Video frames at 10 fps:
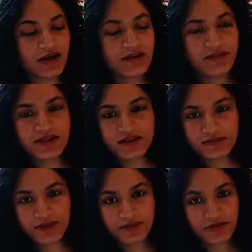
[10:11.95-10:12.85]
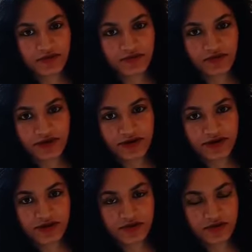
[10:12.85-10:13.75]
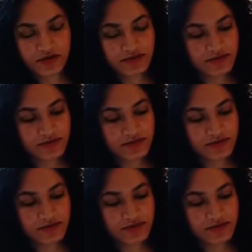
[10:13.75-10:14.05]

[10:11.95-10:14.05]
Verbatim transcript: I must have been about four years old.